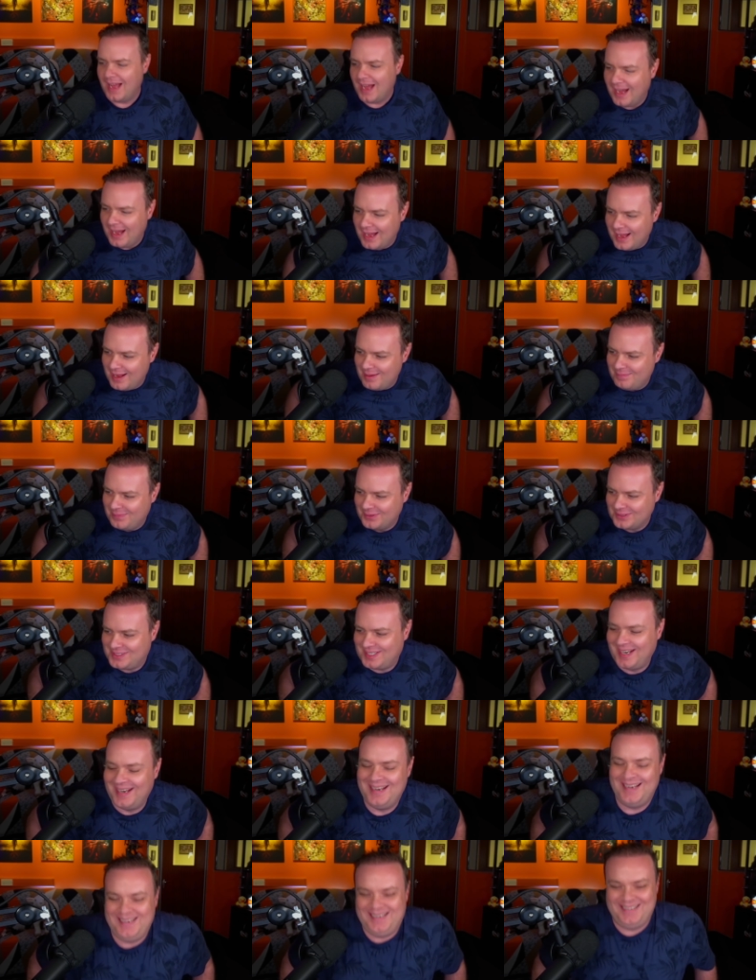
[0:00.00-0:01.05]
But
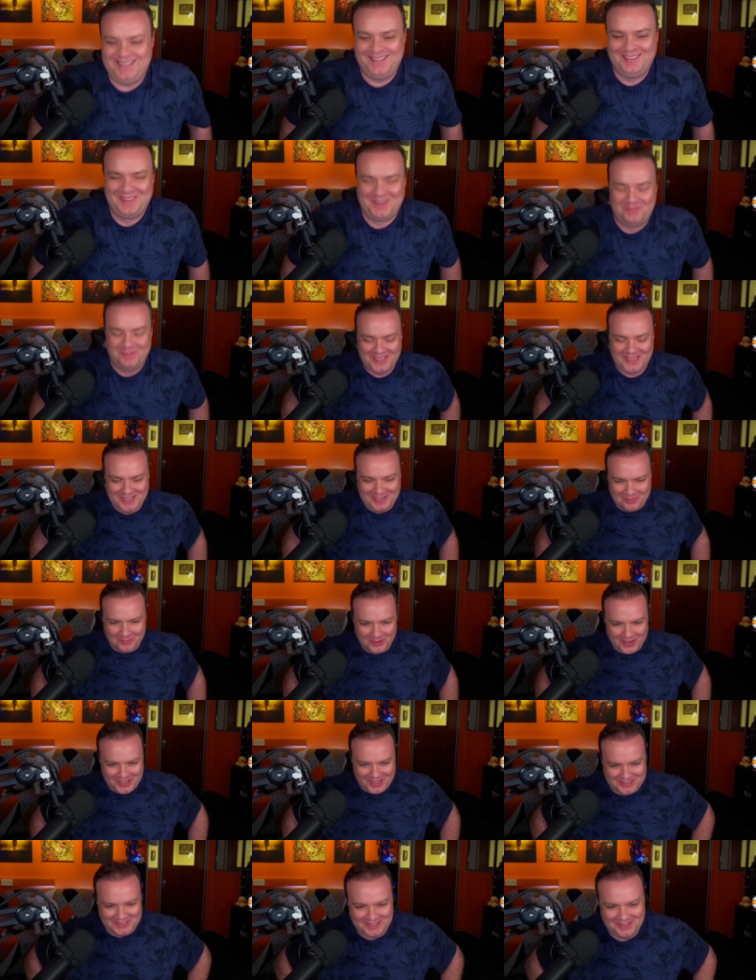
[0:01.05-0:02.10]
and we didn't
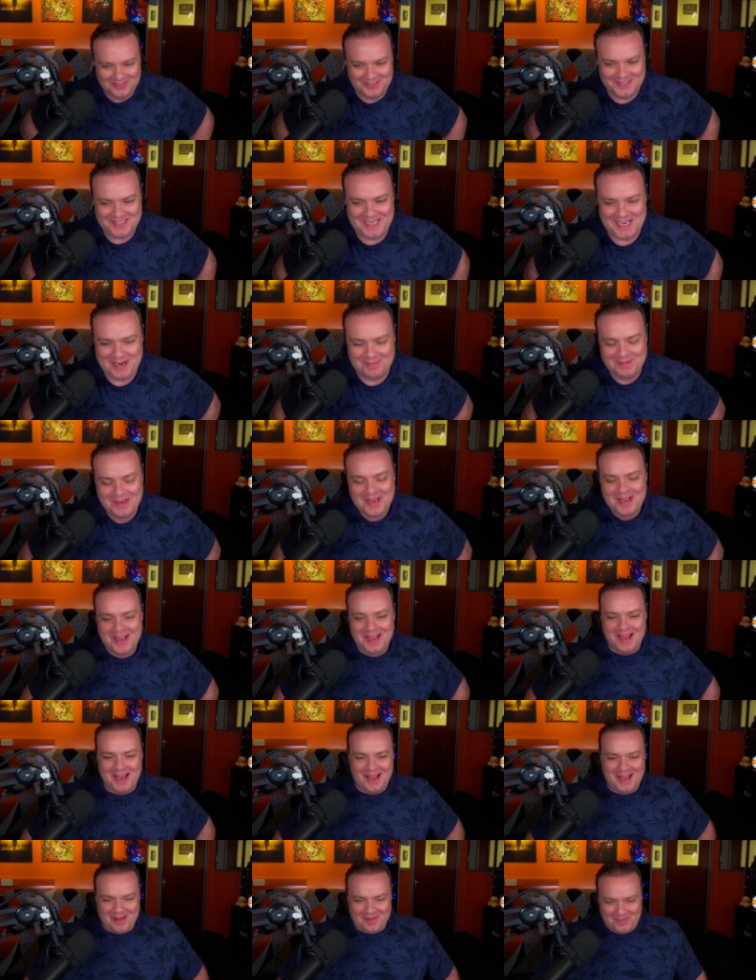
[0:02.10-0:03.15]
win a single time.
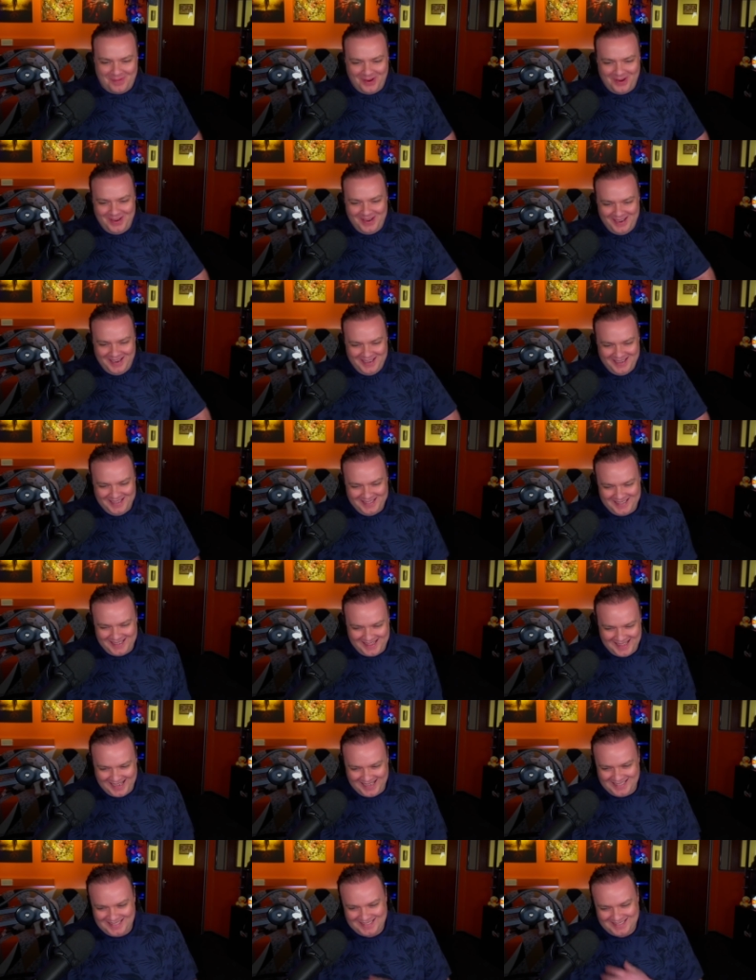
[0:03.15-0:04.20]
But
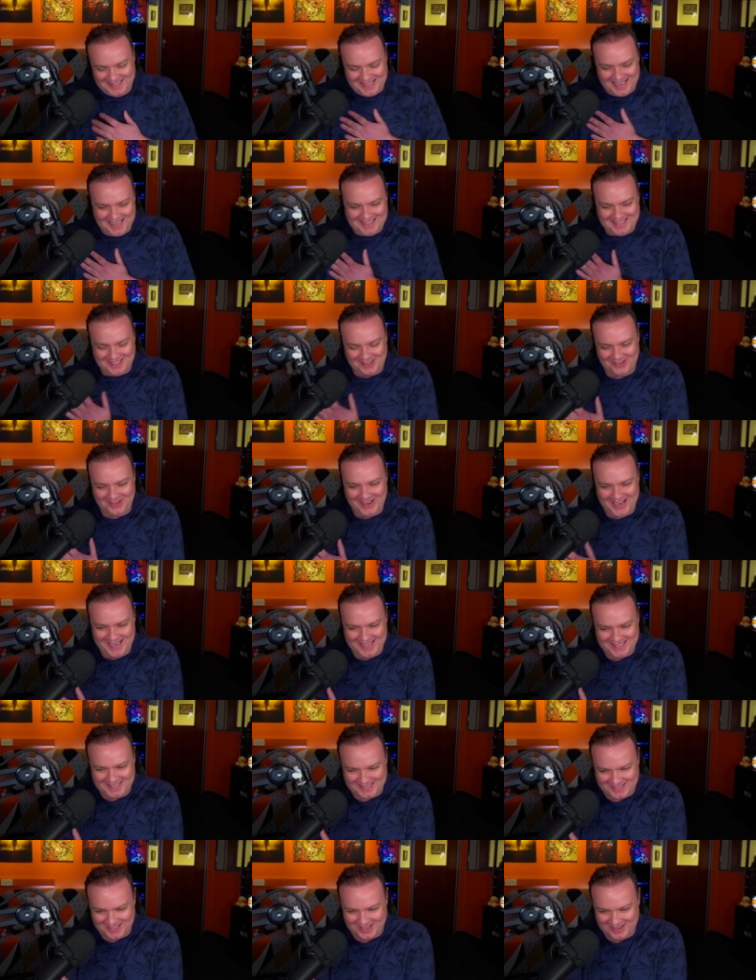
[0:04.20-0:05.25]
that's the way
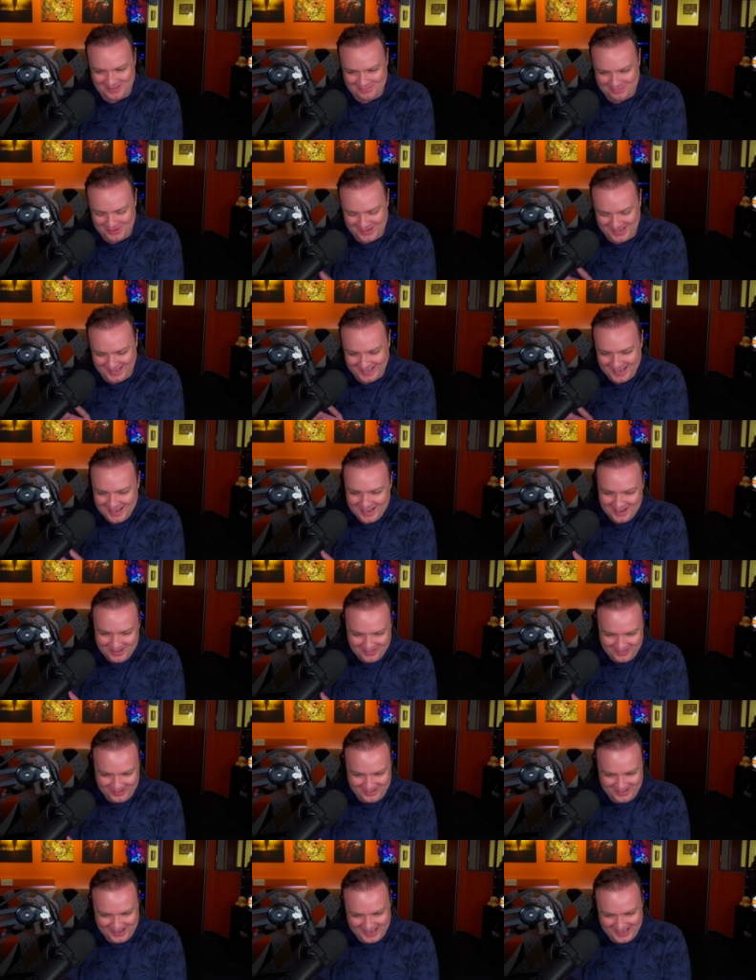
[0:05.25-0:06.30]
it's got to be.
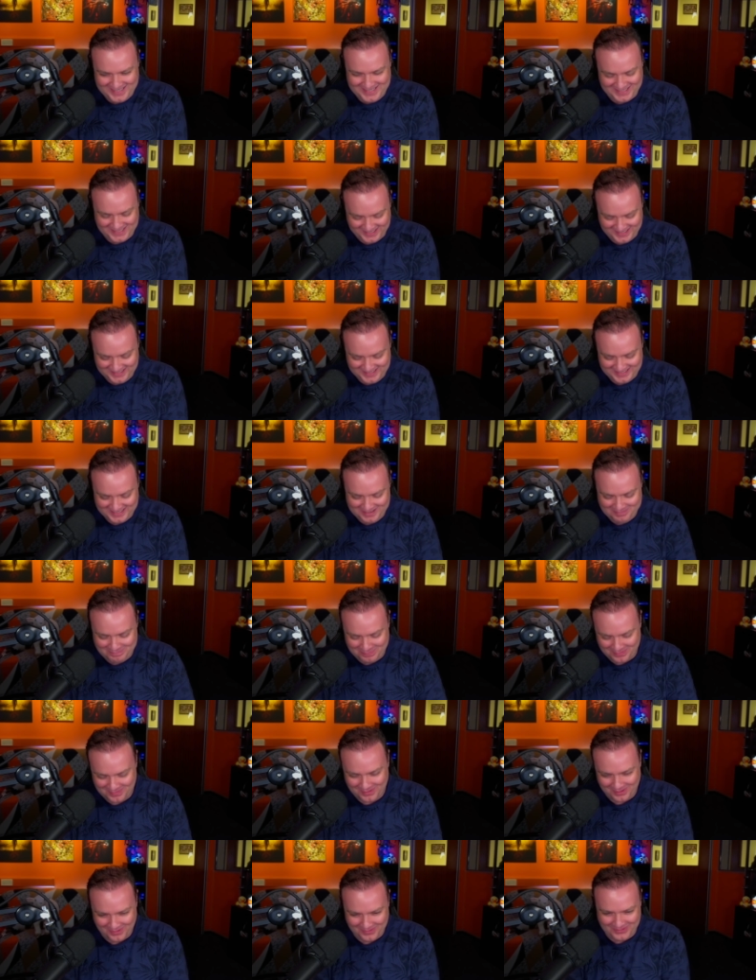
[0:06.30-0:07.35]
We're actually
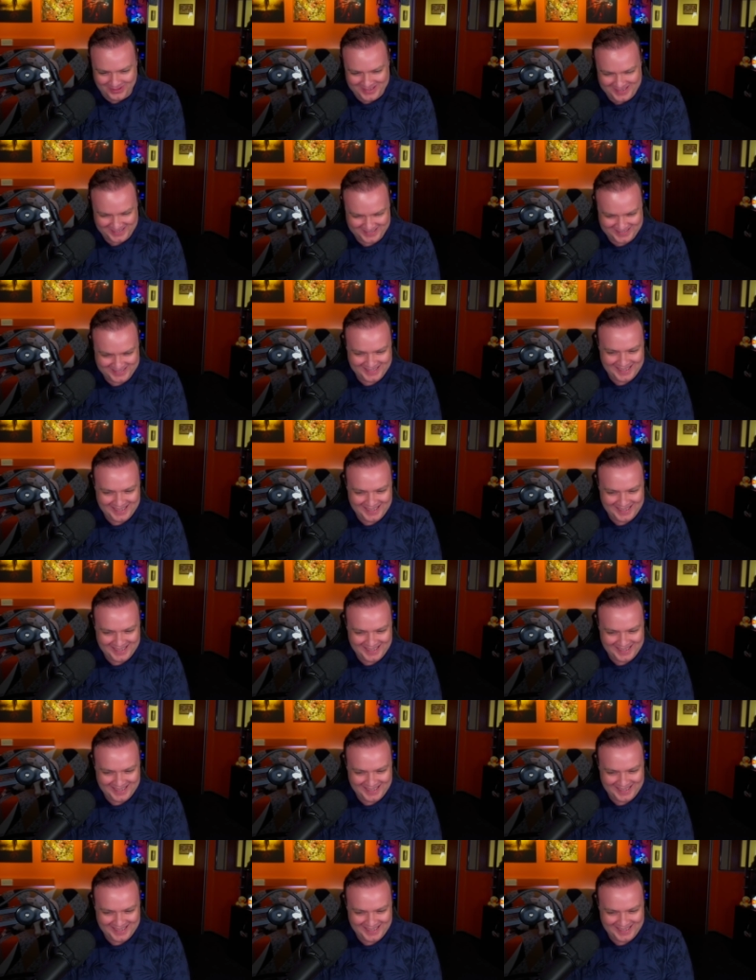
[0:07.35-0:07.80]
broke.